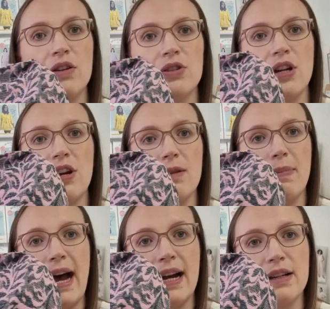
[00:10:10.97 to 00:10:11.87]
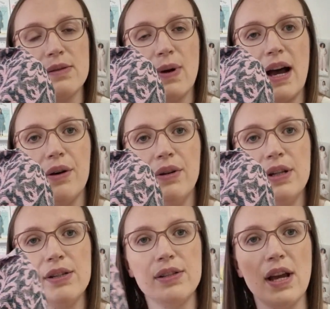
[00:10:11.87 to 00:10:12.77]
Show you the back as well.
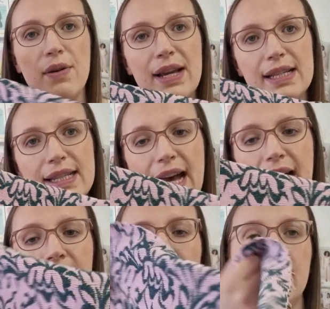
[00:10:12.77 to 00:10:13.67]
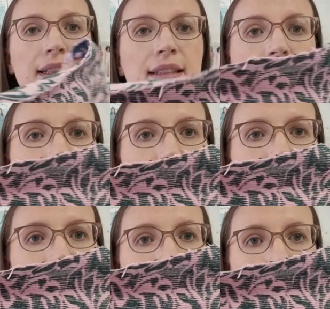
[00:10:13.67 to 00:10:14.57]
So it's that
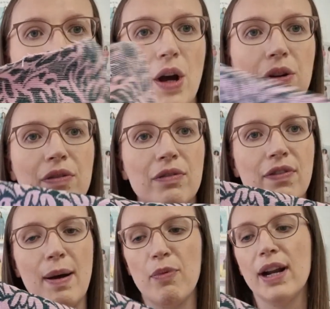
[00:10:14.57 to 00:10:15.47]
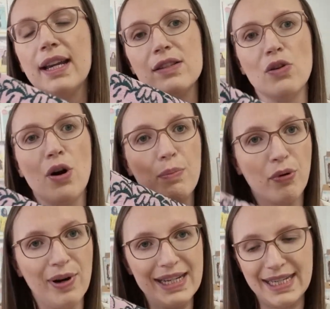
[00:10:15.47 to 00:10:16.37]
completely woven fabric. It's not a
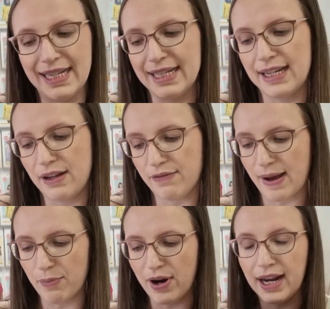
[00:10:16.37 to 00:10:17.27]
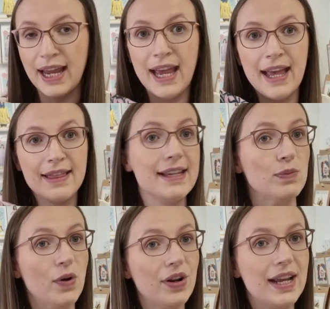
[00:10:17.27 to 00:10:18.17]
printed fabric. This
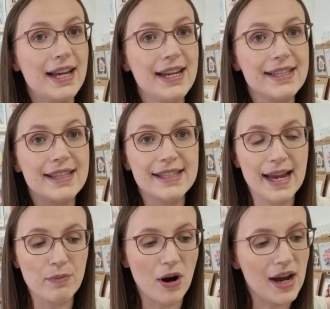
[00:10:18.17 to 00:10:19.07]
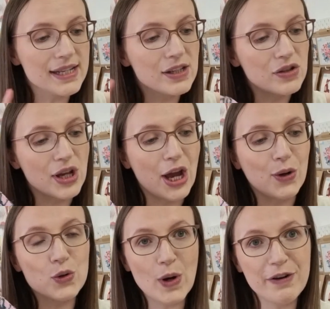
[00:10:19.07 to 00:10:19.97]
one is the same price.
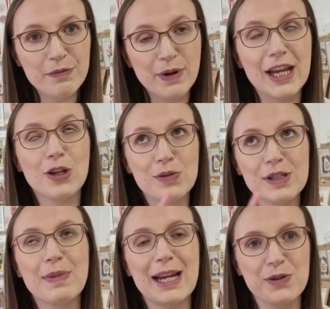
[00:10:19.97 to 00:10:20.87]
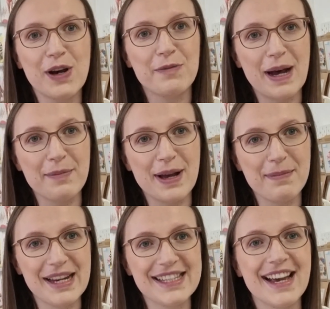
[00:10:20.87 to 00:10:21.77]
So it used to be £12 per
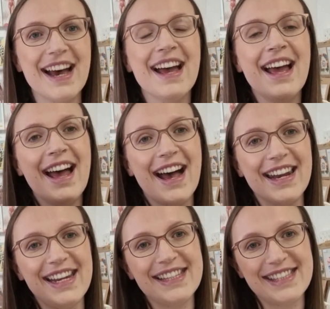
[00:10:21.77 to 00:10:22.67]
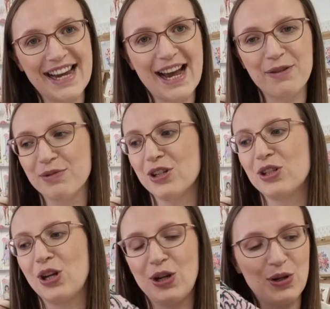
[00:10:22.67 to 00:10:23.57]
metre, and it is down
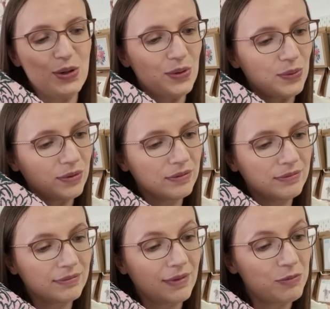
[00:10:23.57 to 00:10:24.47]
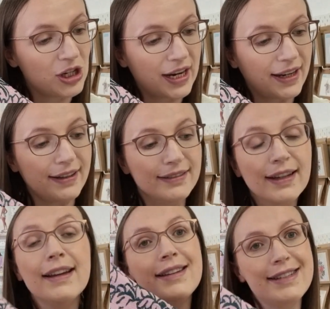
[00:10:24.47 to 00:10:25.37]
to, I'm checking,
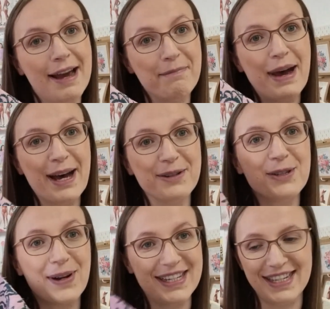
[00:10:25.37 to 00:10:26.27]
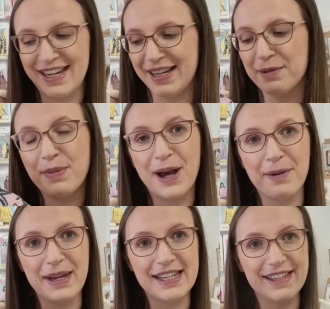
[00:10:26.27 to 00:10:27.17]
£10.20 per
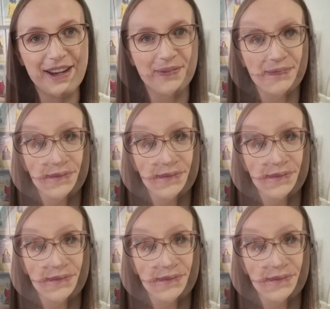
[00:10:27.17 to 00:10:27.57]
metre.